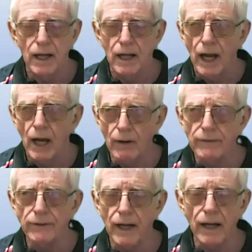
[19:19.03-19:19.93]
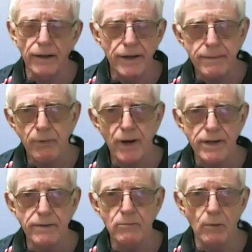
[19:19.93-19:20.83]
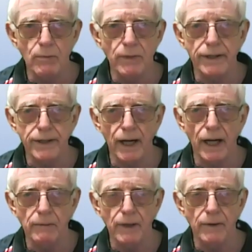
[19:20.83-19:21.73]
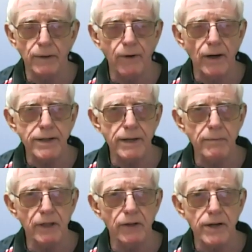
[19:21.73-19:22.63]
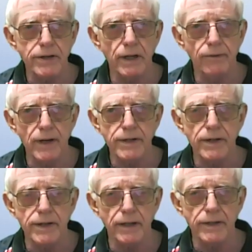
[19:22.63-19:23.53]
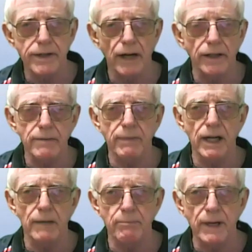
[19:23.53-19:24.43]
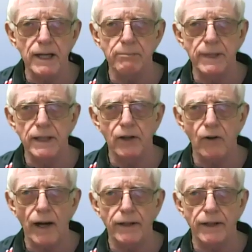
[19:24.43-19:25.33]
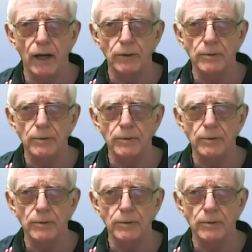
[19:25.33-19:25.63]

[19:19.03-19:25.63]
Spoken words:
However, at this present moment of time, as far as immigration and visas are concerned, there's been a big crackdown.